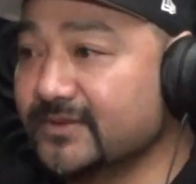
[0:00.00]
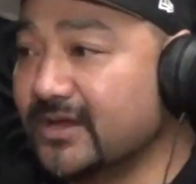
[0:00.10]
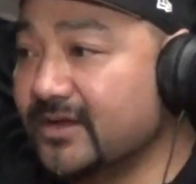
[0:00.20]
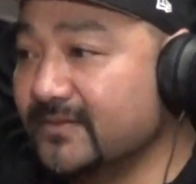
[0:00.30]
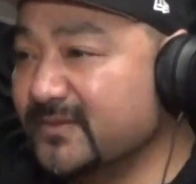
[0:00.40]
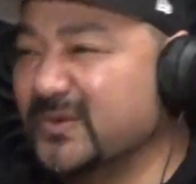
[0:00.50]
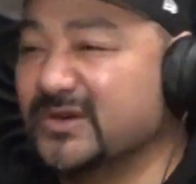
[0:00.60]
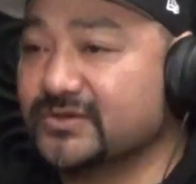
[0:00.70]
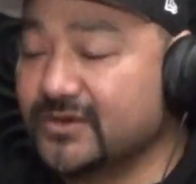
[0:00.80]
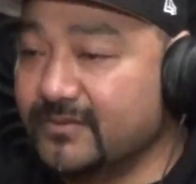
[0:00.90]
We want to
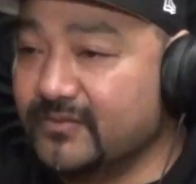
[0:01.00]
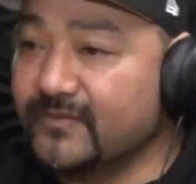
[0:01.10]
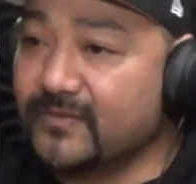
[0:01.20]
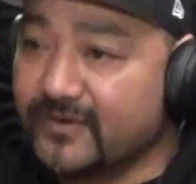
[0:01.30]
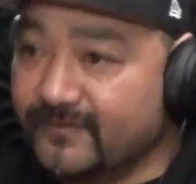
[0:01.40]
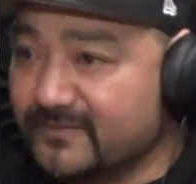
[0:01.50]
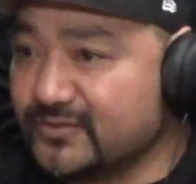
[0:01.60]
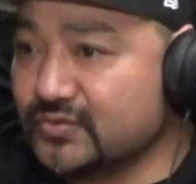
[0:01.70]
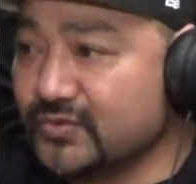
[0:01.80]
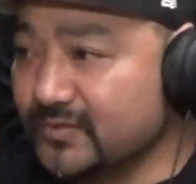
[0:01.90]
try and move away from
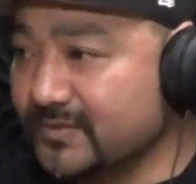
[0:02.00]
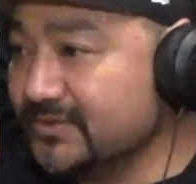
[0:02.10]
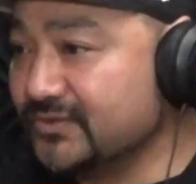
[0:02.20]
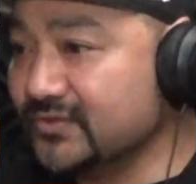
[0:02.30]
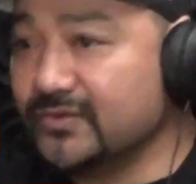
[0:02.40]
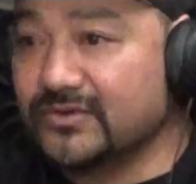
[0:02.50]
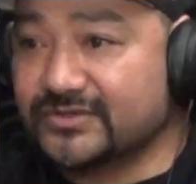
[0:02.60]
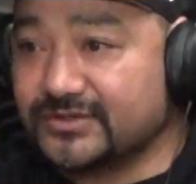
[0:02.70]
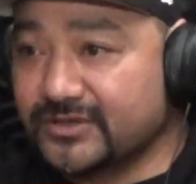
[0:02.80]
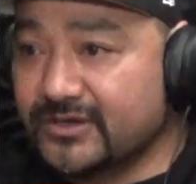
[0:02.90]
soil because soil
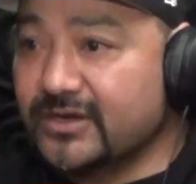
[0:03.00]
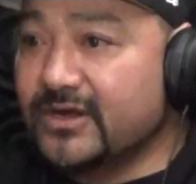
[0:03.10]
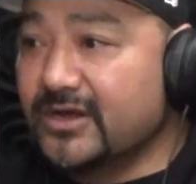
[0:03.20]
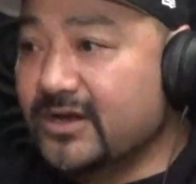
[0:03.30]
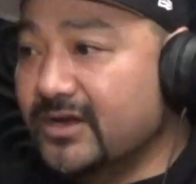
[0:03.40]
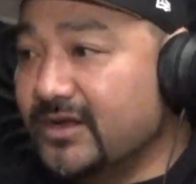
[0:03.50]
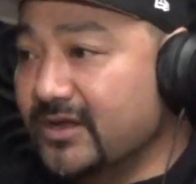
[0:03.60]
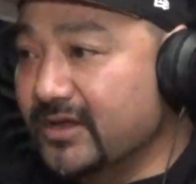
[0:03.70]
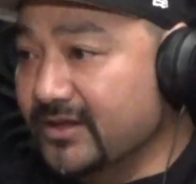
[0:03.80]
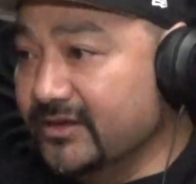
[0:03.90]
is,
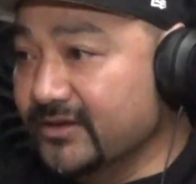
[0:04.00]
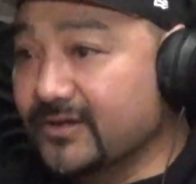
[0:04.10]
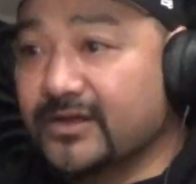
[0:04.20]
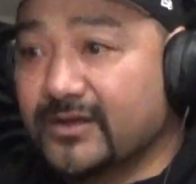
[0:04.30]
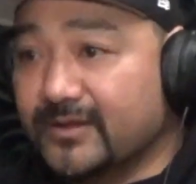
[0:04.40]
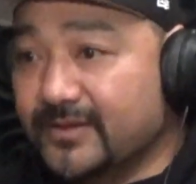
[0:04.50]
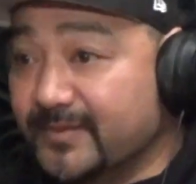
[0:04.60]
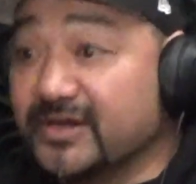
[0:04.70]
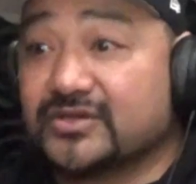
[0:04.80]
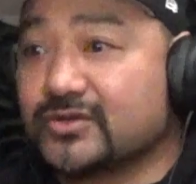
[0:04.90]
the
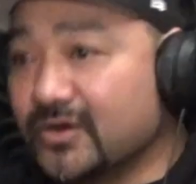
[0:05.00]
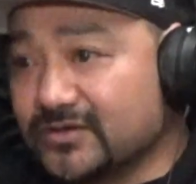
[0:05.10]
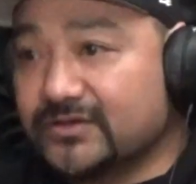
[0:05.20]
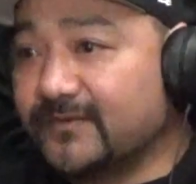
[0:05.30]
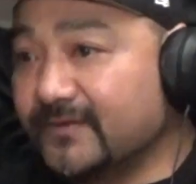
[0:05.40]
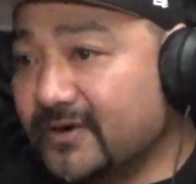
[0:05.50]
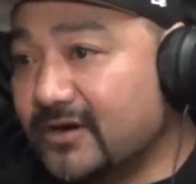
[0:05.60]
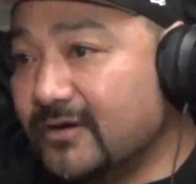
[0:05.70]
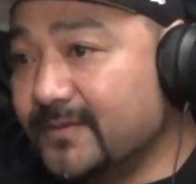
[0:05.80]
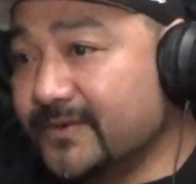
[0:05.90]
biggest cost for our
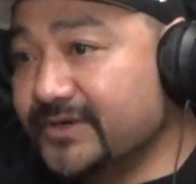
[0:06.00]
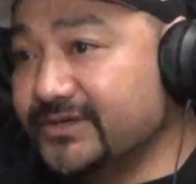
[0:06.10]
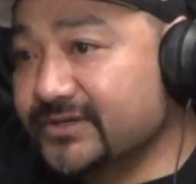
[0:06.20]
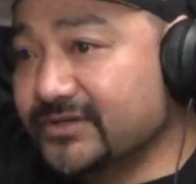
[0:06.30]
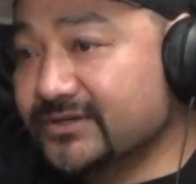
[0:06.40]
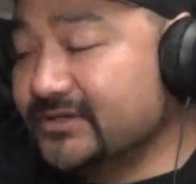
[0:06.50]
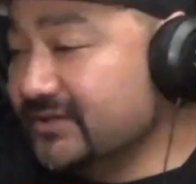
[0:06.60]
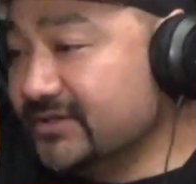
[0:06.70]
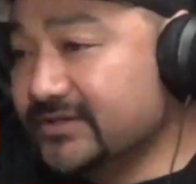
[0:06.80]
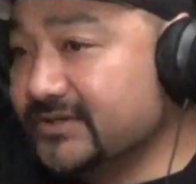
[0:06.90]
operation.
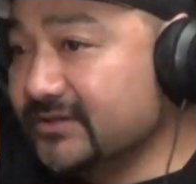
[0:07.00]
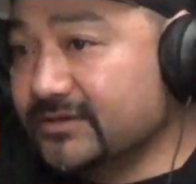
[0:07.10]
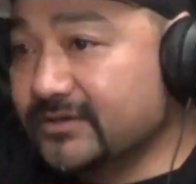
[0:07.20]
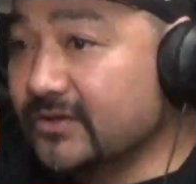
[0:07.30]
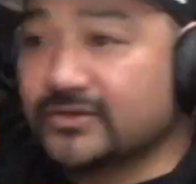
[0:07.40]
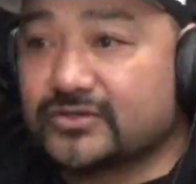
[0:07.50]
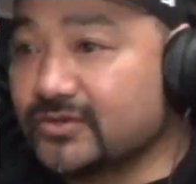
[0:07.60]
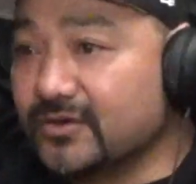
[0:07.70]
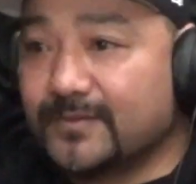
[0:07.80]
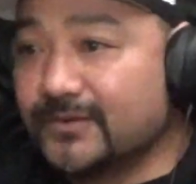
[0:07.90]
It's just
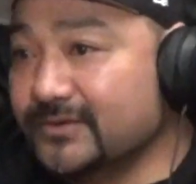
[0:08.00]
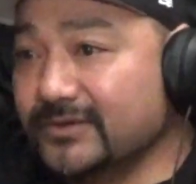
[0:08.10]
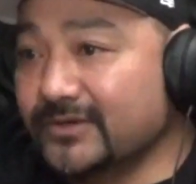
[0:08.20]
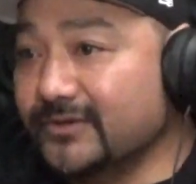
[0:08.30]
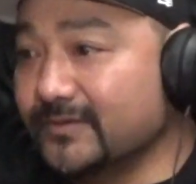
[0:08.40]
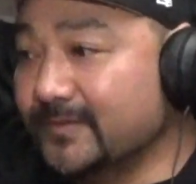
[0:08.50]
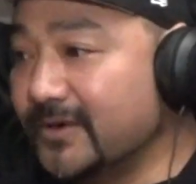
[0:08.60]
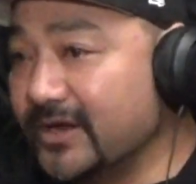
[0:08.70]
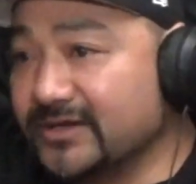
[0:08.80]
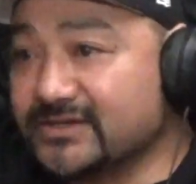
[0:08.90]
non-stop. We're
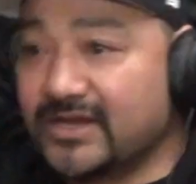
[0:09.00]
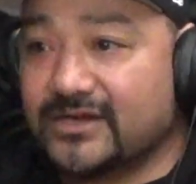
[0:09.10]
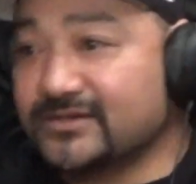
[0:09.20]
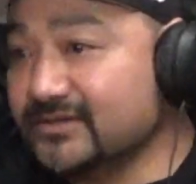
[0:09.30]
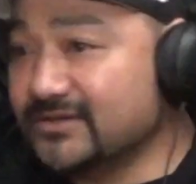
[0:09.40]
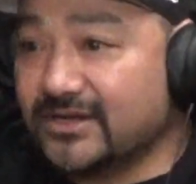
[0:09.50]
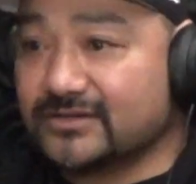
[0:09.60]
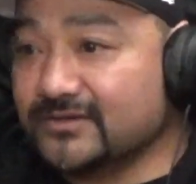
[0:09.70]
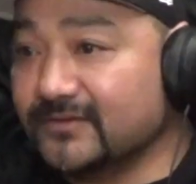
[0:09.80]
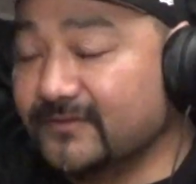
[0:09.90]
buying sacks and
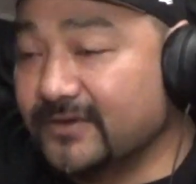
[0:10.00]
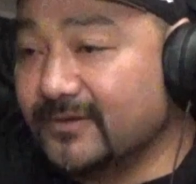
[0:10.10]
sacks of